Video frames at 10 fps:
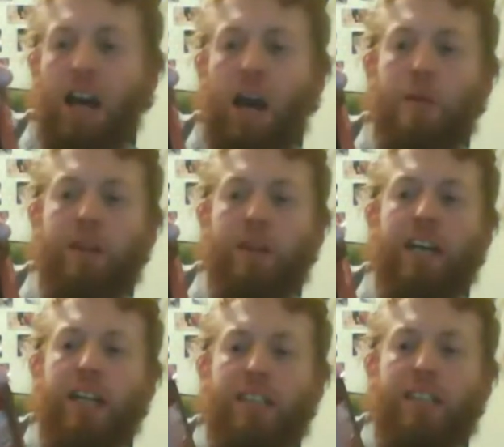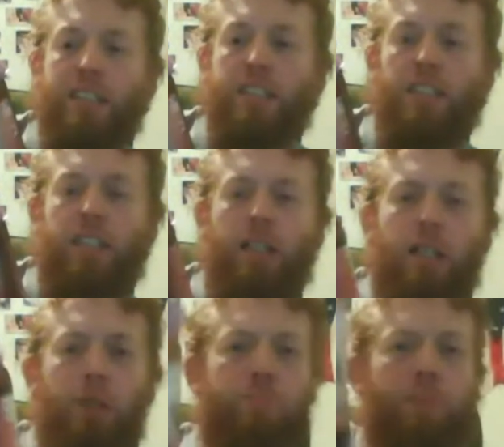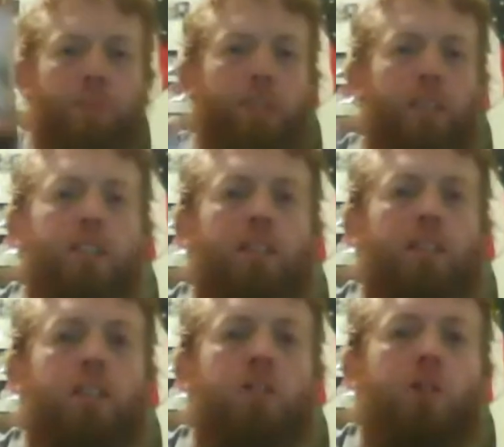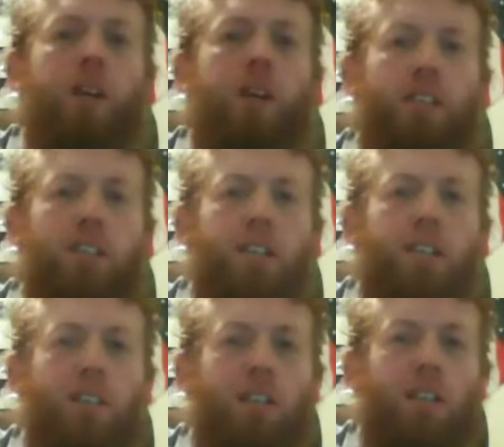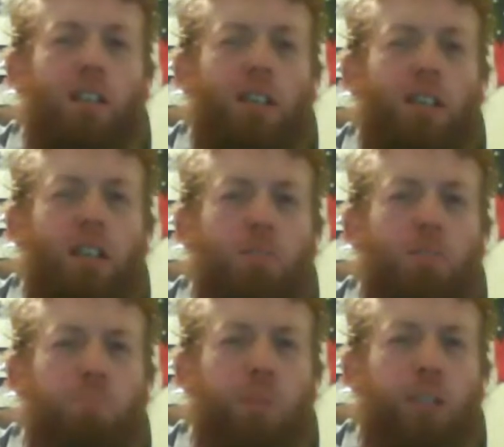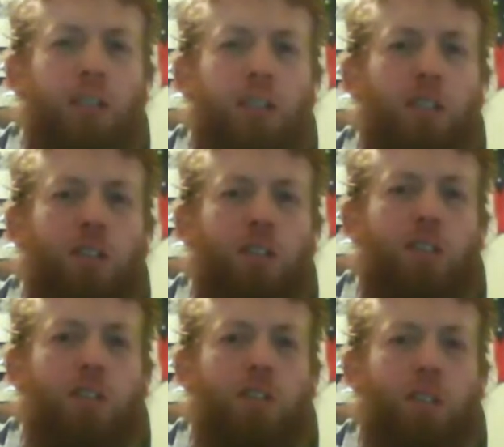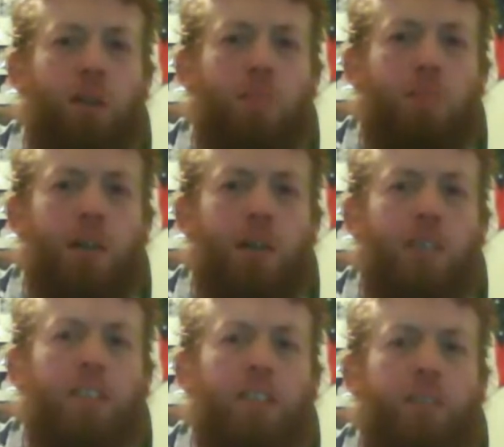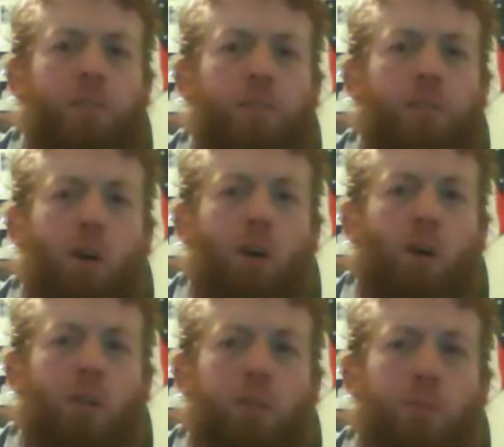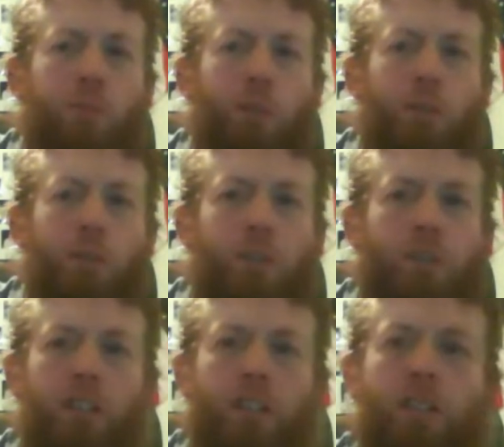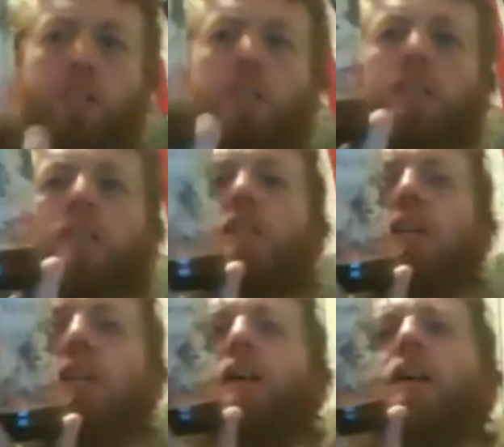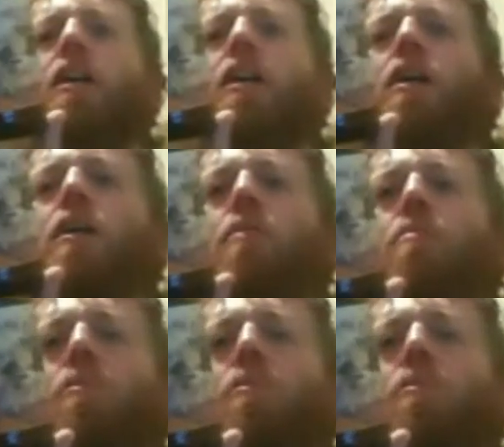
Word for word: mean, the artist um, creates a special presence with all the bottles. Uh,